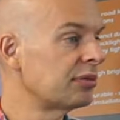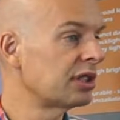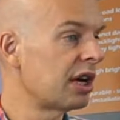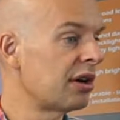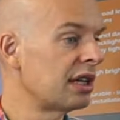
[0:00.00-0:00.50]

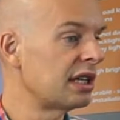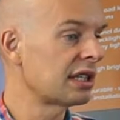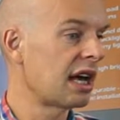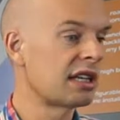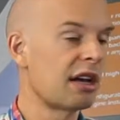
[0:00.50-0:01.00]
So in this
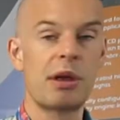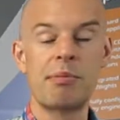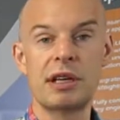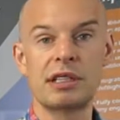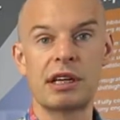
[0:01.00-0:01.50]
case, I've been
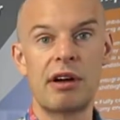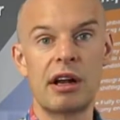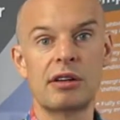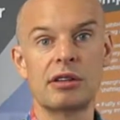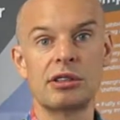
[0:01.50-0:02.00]
messing
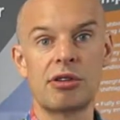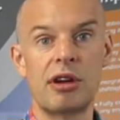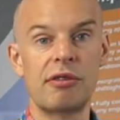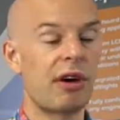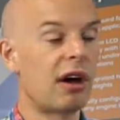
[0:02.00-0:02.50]
around on
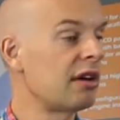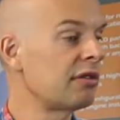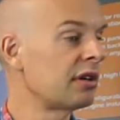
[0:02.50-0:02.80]
screen 5.